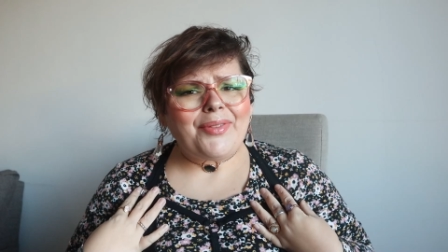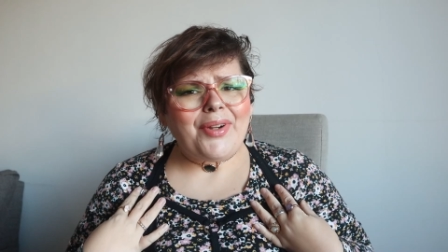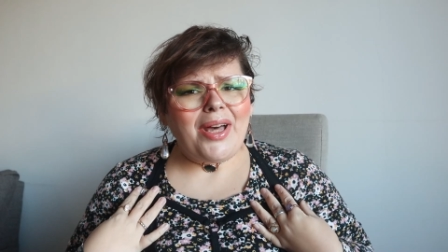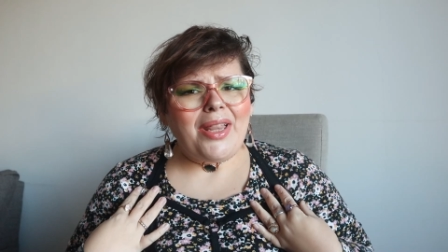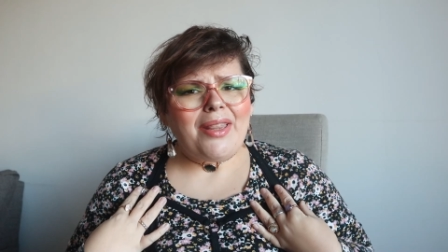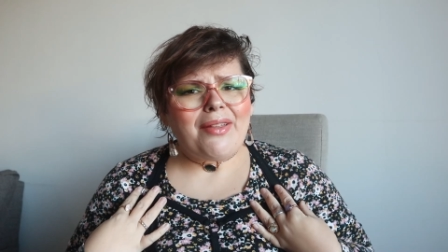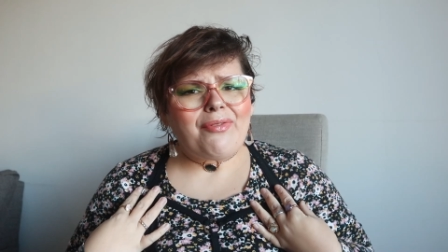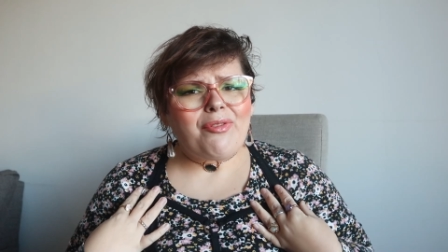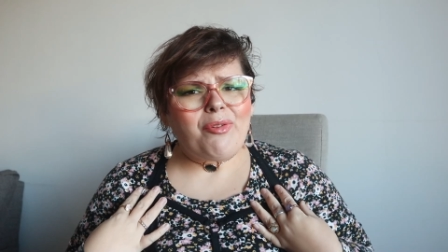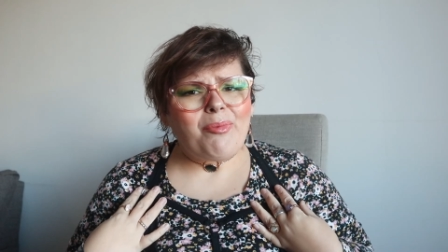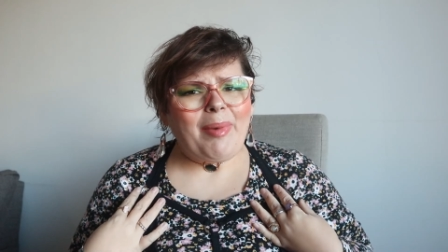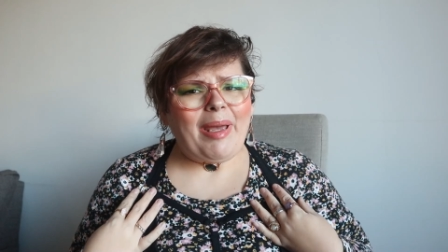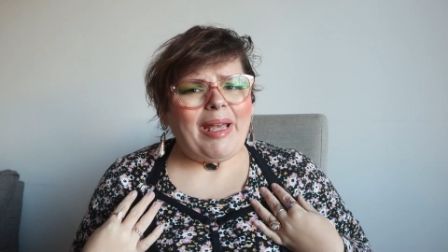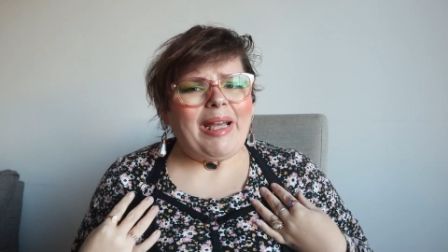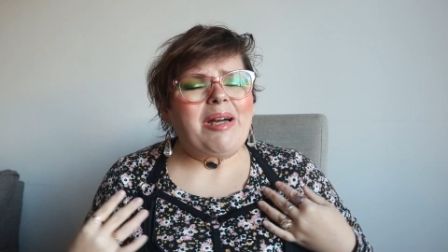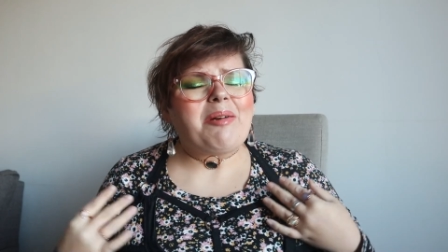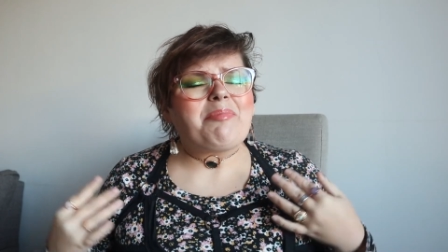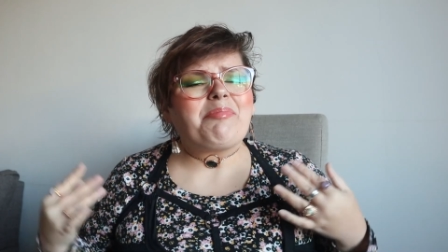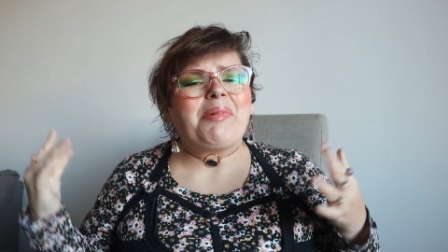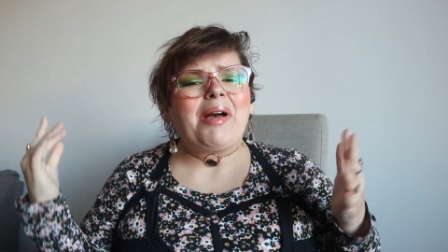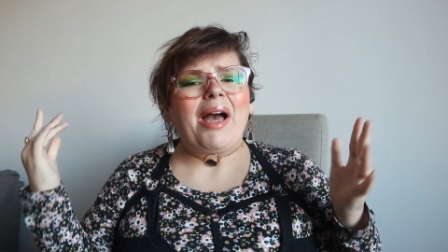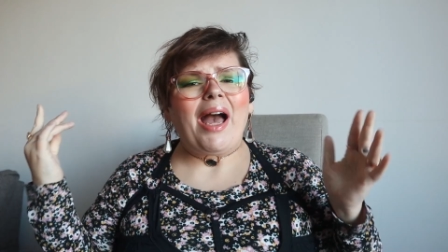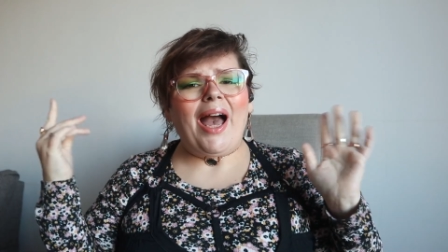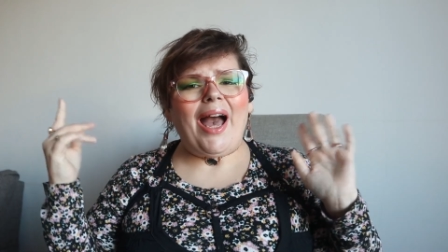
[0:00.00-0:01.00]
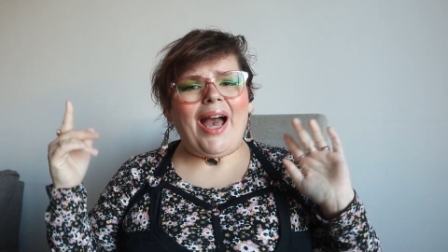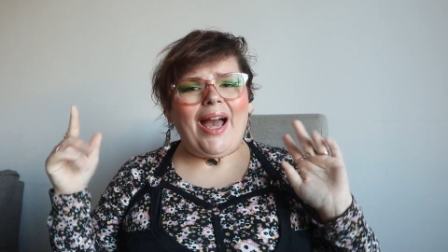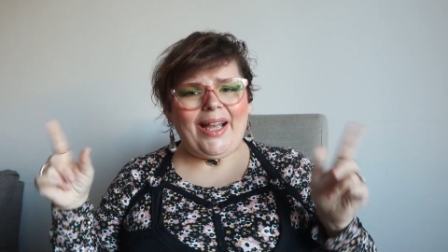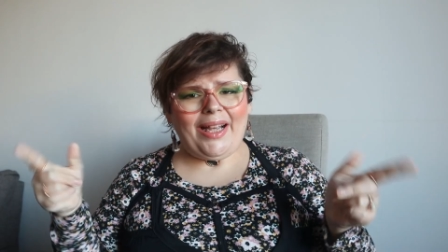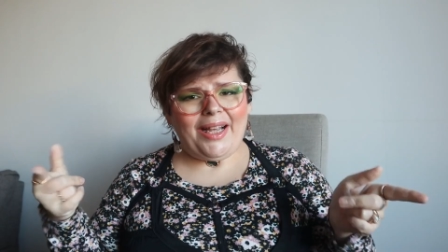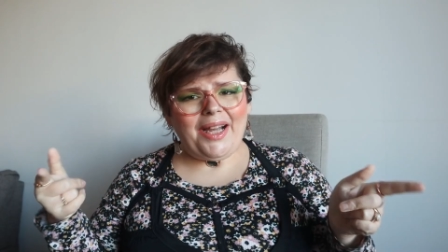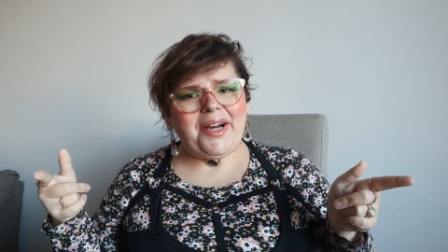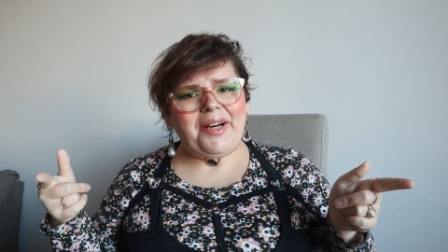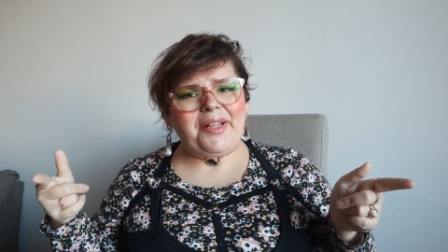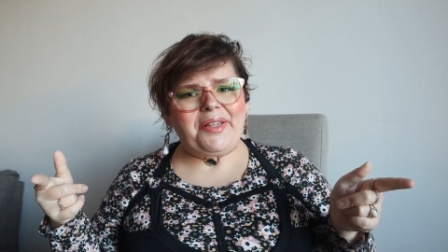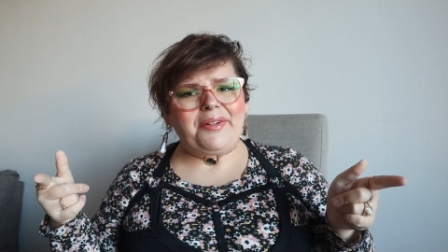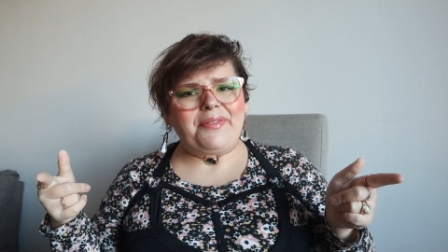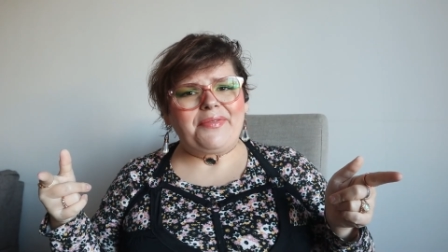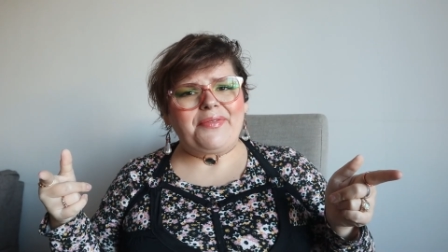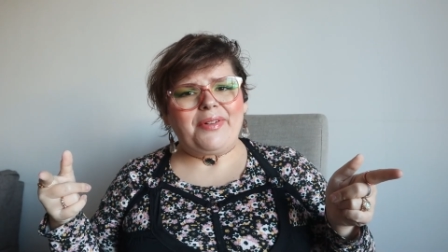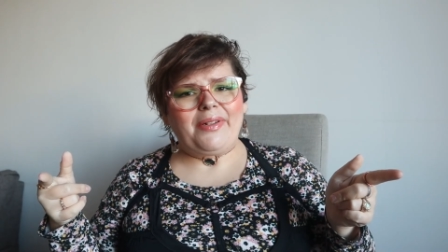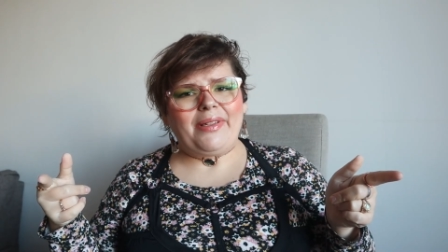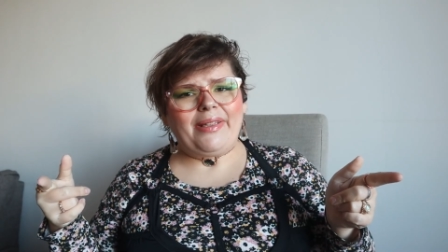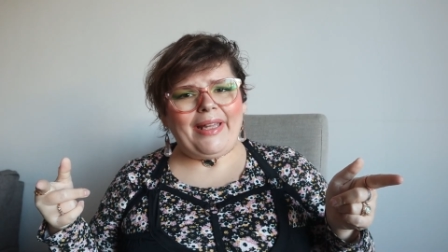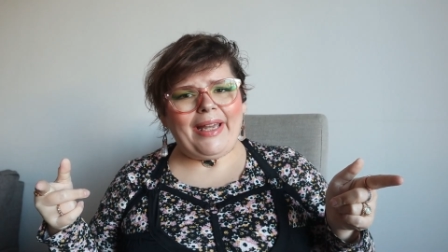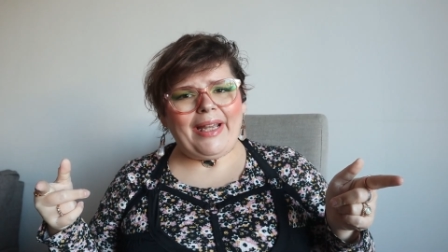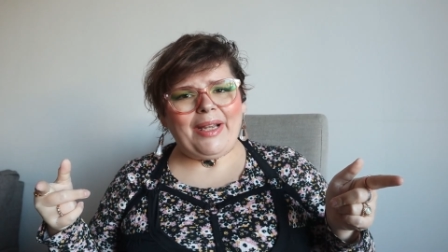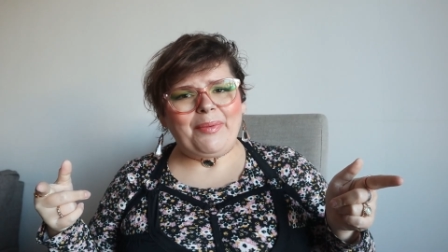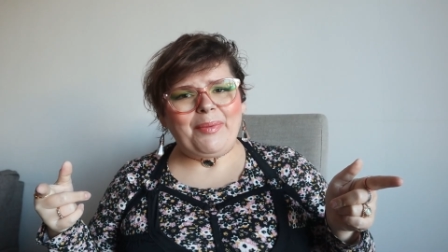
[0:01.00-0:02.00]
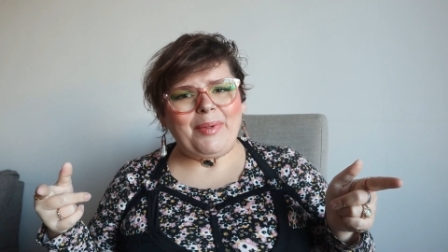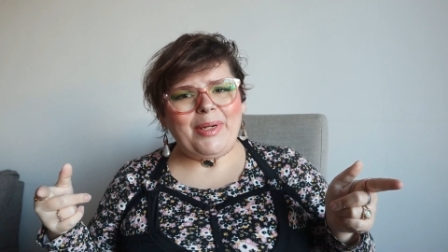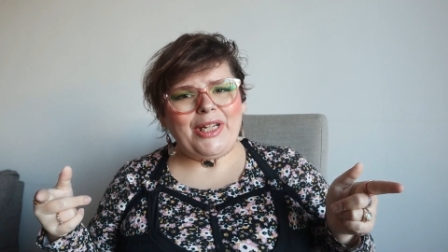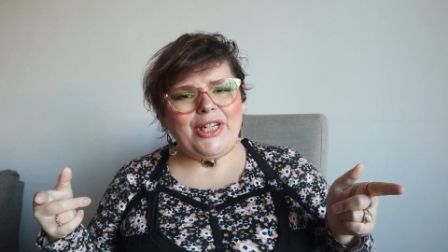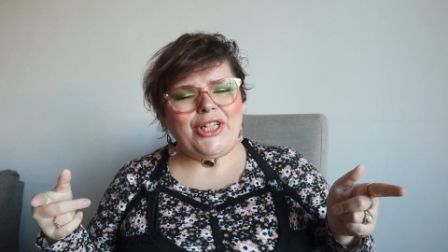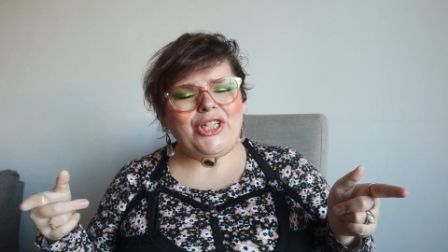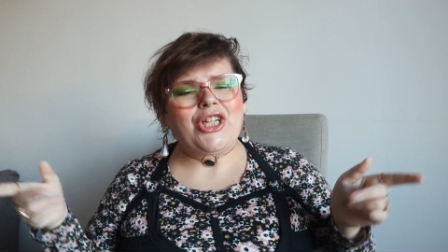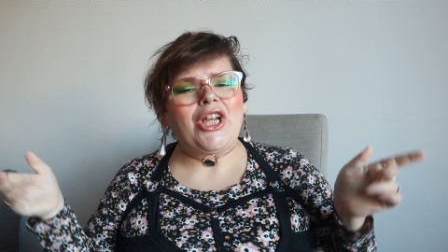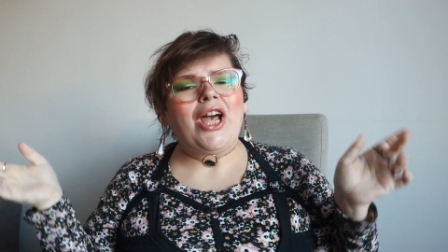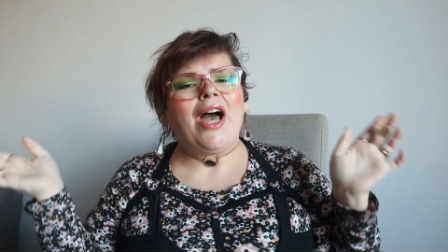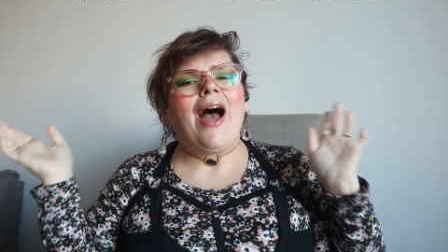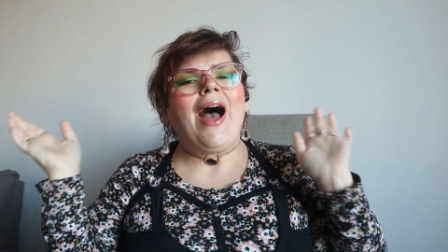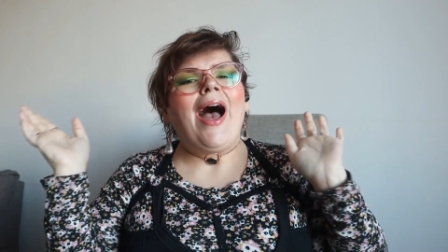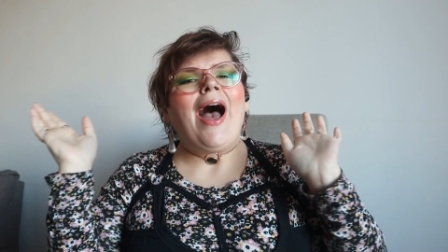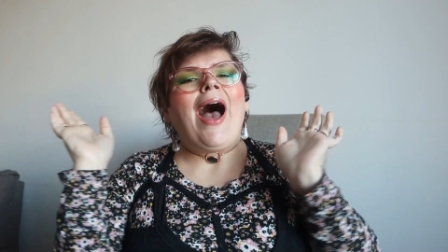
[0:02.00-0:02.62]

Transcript: colorful makeup and colorful language.